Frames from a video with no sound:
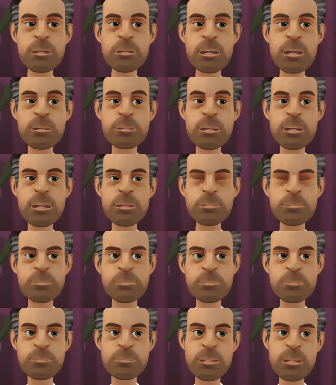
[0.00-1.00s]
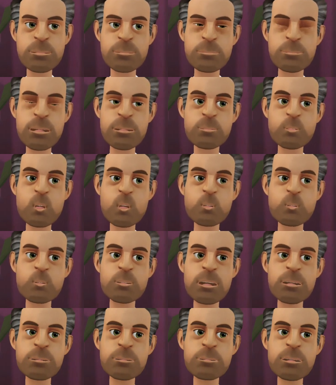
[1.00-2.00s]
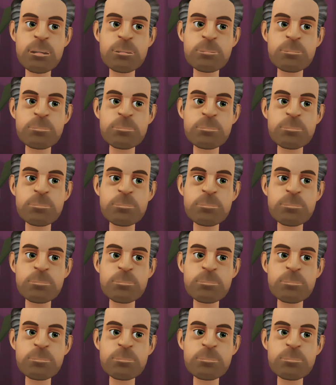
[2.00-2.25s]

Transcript: in that we can